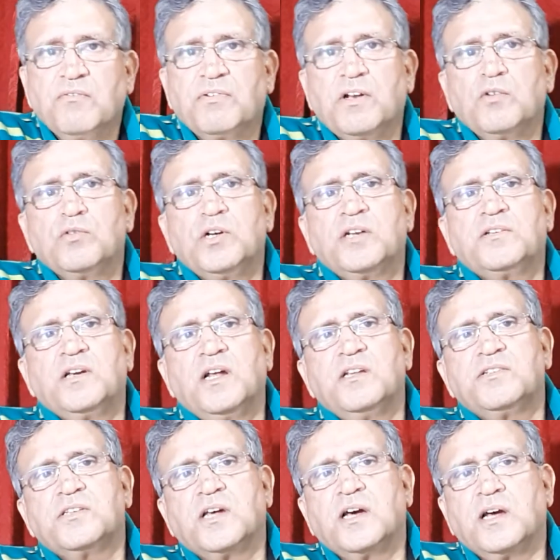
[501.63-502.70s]
Feluda
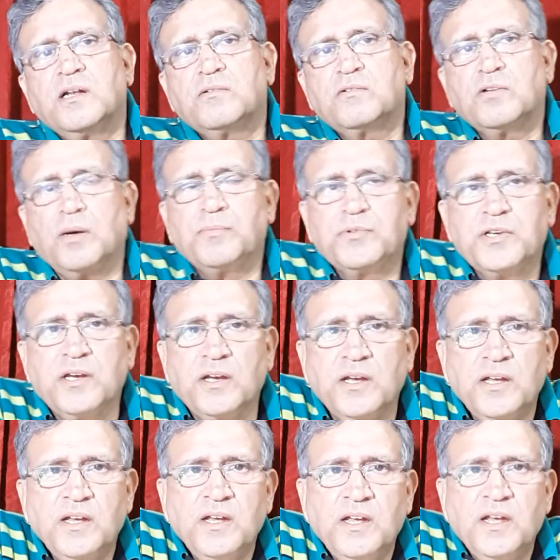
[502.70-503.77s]
tells Topse
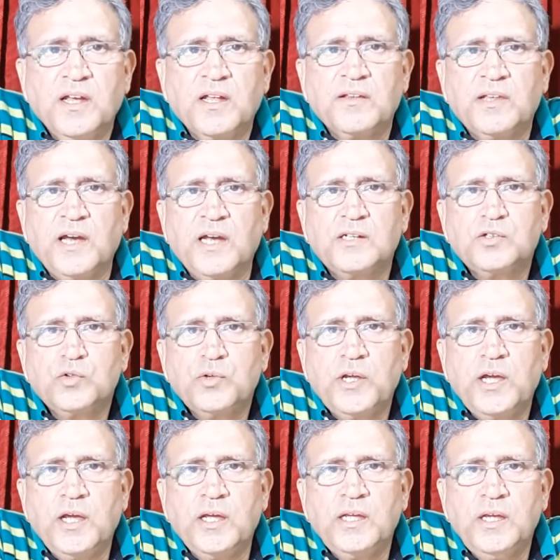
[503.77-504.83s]
that
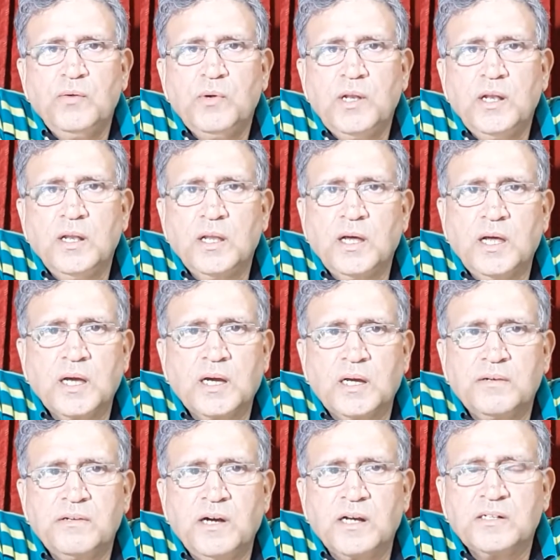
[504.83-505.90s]
today he will
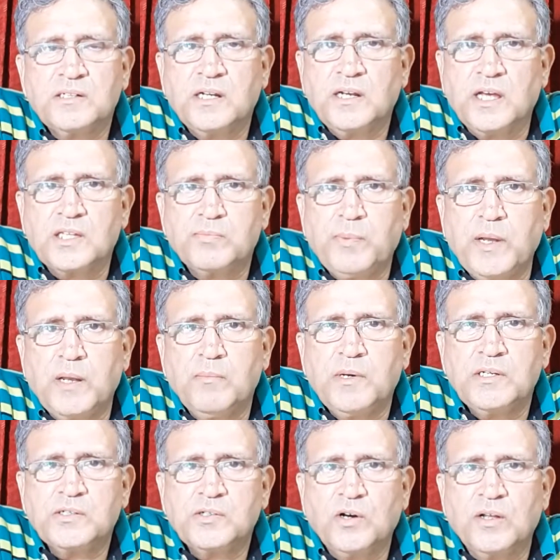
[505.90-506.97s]
conduct an
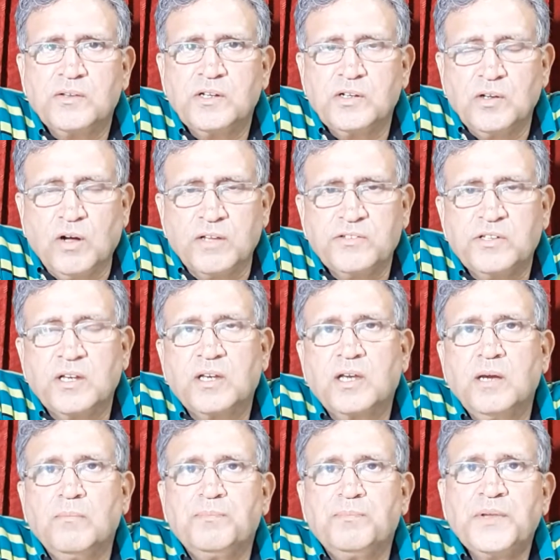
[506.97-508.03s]
experiment on the North
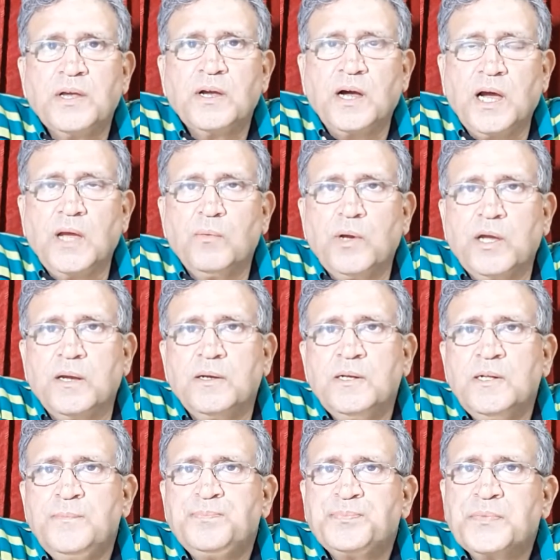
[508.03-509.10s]
Sikkim highway.
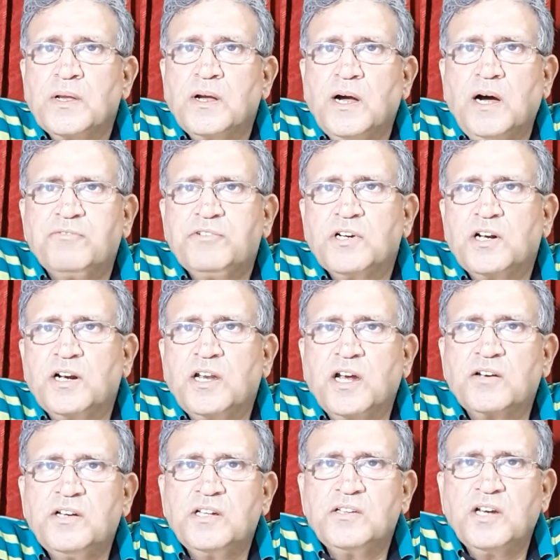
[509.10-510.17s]
After
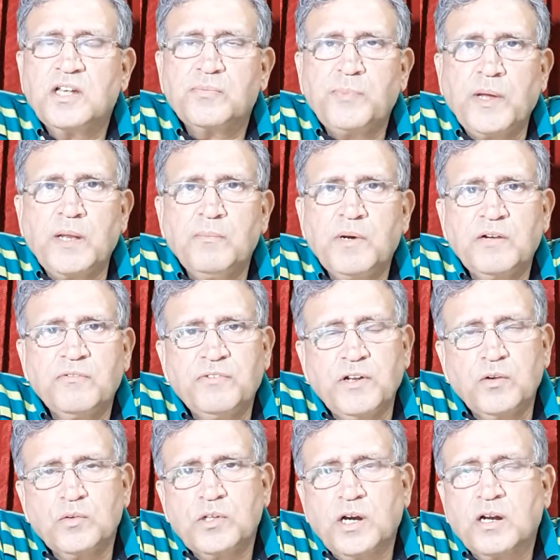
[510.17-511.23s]
conducting the experiment,
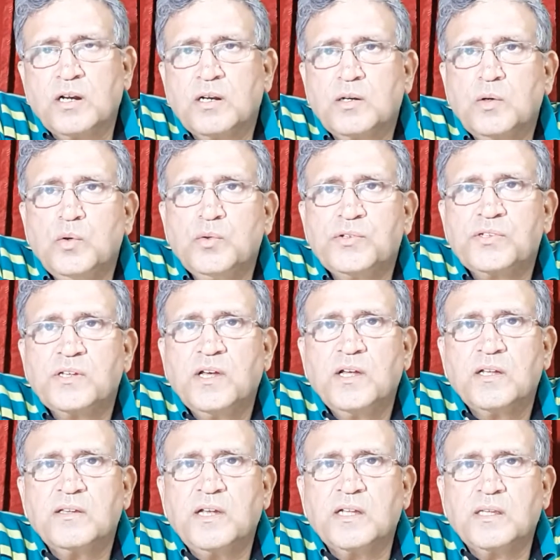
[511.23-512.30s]
Feluda concludes
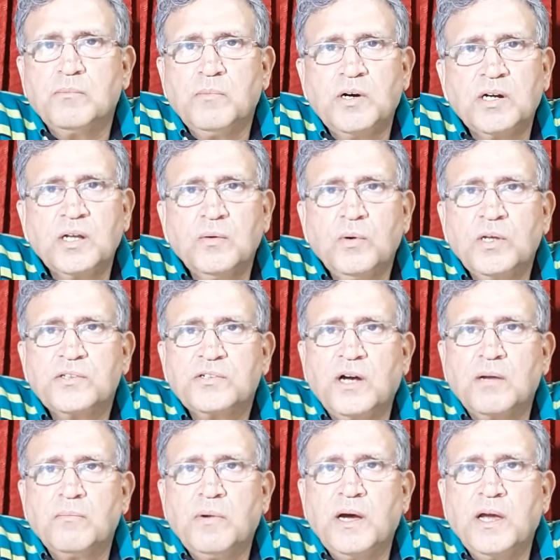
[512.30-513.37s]
that the murder was
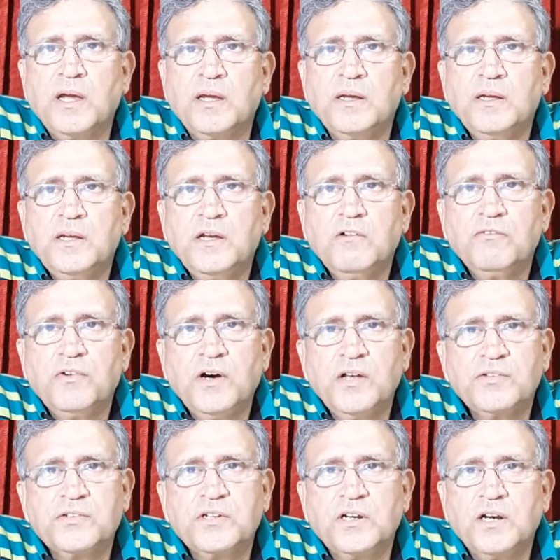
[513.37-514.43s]
done by
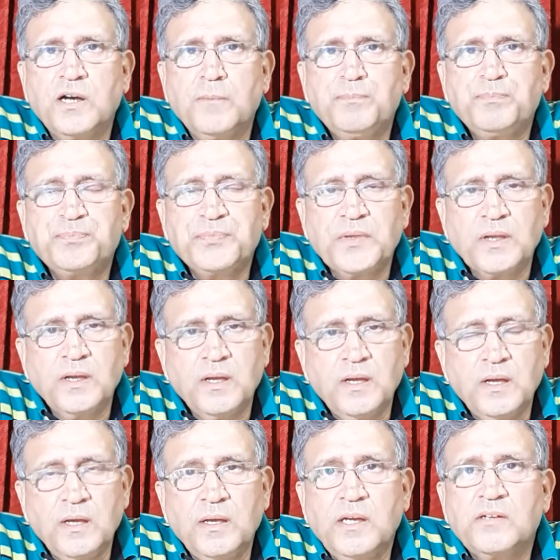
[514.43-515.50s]
first
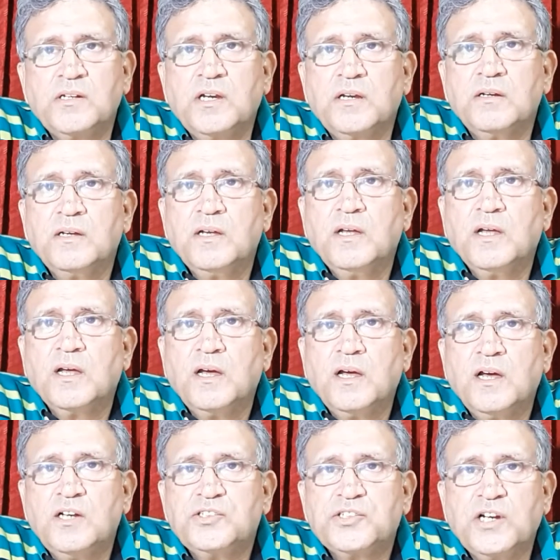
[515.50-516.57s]
hitting
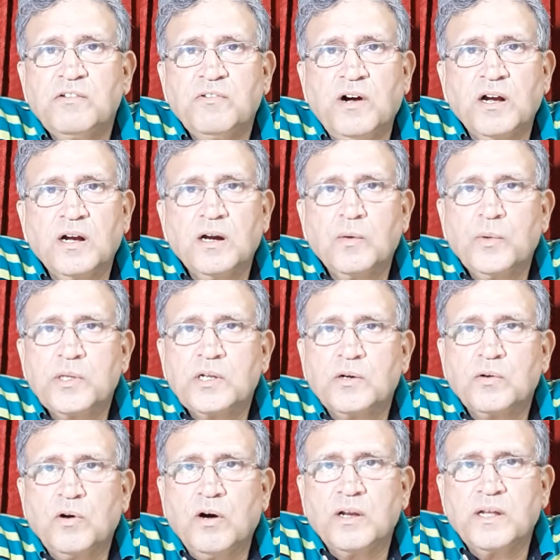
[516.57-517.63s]
Shilvankar with
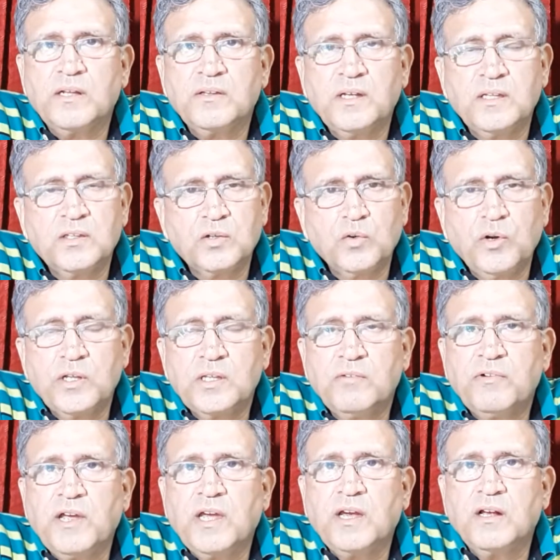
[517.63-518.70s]
a rod and then throwing the
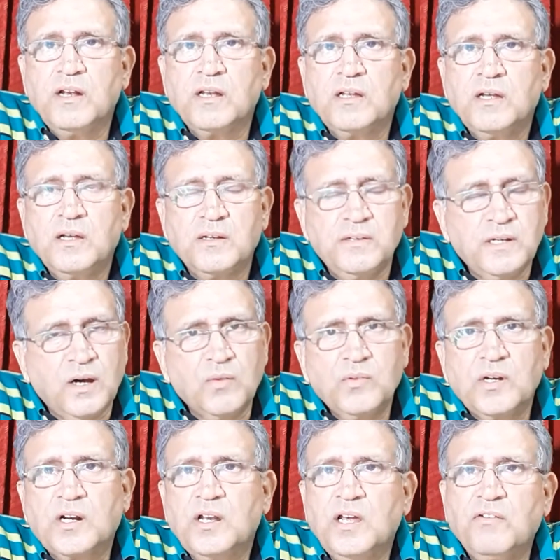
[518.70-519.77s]
vehicle down
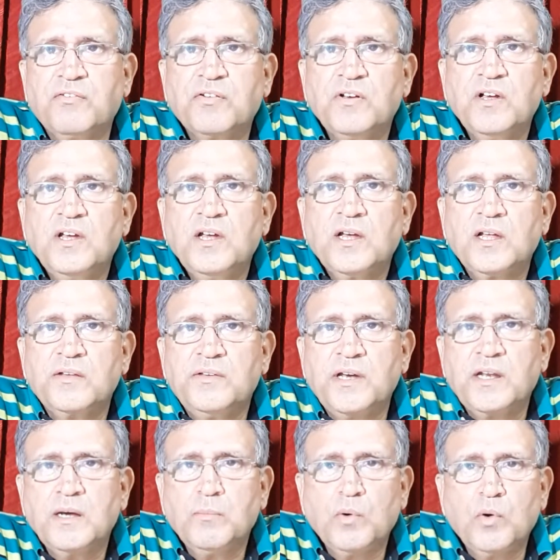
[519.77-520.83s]
the cliff.
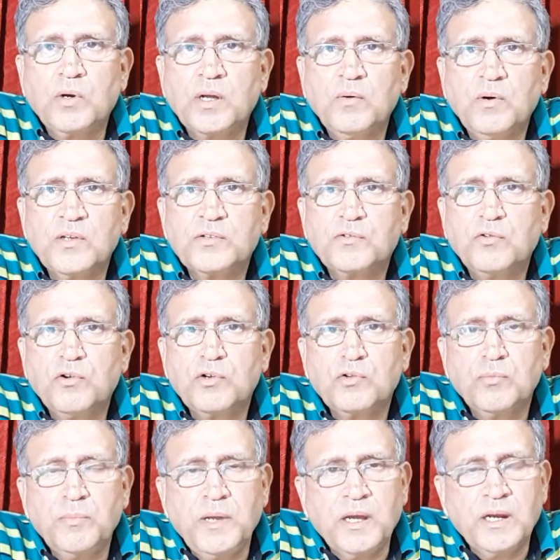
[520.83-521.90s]
Then a boulder was thrown
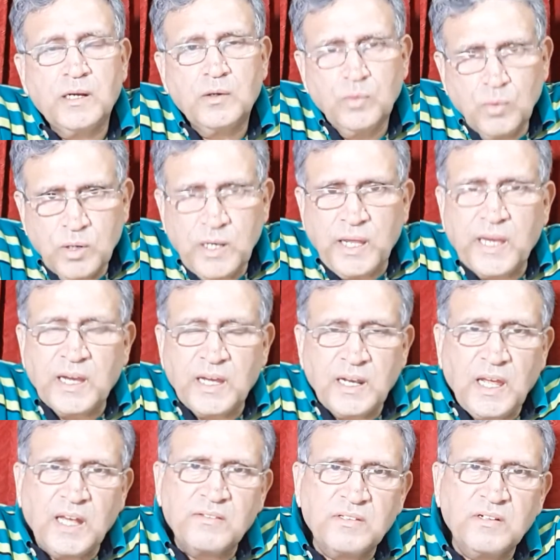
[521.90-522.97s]
to make it look like an
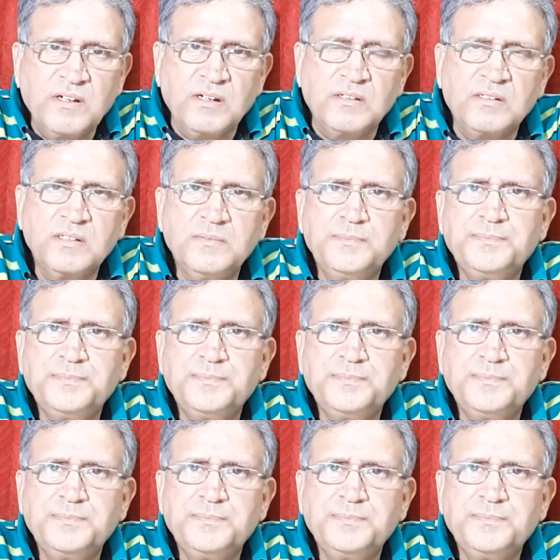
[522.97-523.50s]
accident.